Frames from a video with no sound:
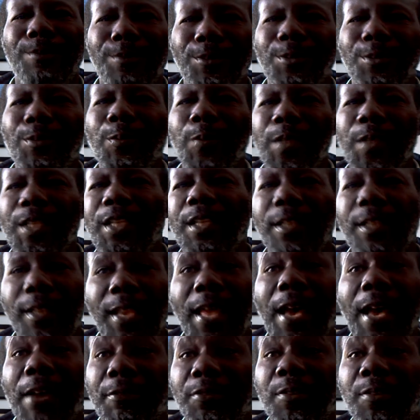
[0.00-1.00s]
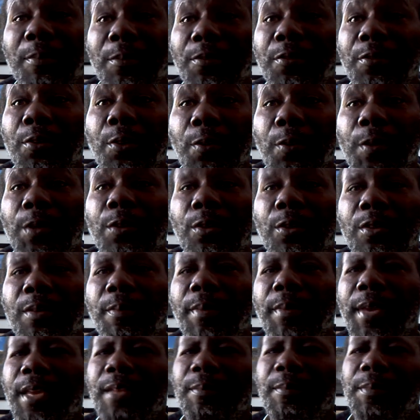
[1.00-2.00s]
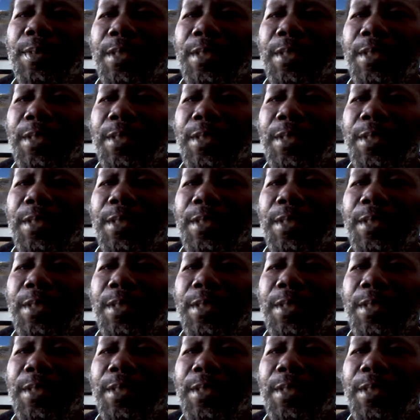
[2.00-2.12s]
we need laughter before we go to bed